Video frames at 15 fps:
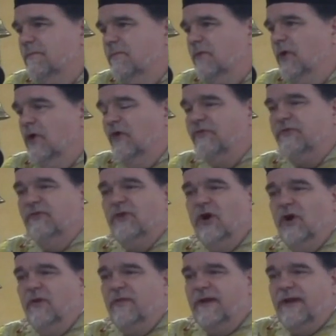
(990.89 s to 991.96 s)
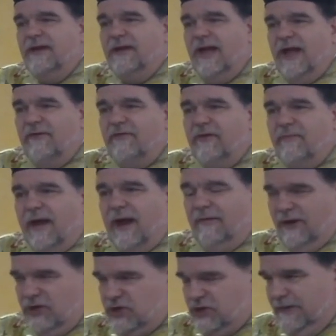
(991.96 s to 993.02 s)
We also know that in every
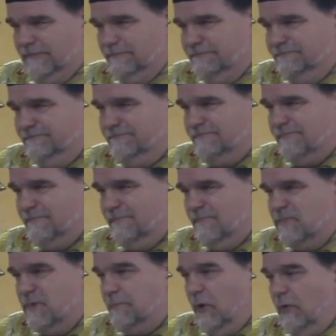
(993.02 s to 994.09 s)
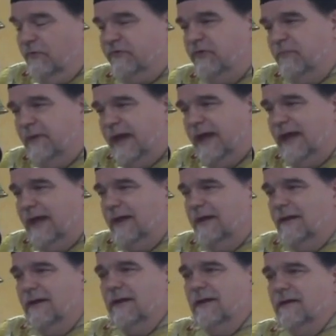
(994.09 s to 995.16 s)
marriage, it's supposed to
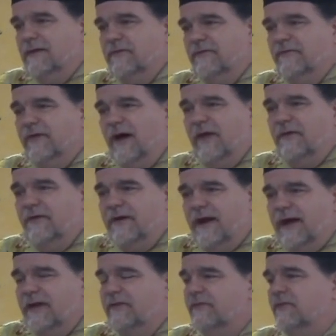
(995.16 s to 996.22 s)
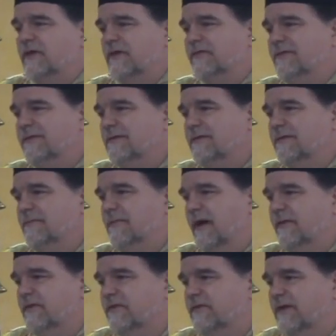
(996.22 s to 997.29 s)
be the father dies first, and the
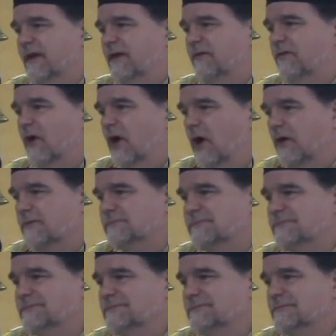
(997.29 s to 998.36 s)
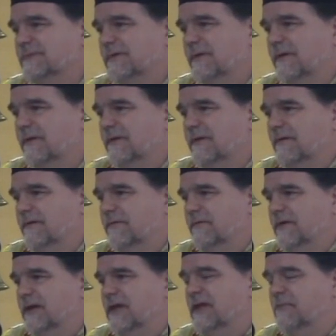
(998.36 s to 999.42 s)
mother stays on.
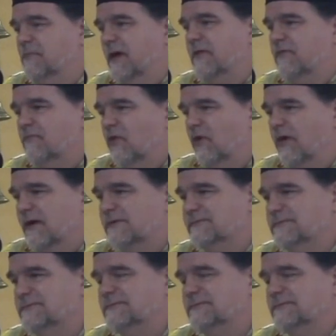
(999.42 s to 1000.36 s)
We need the mother more.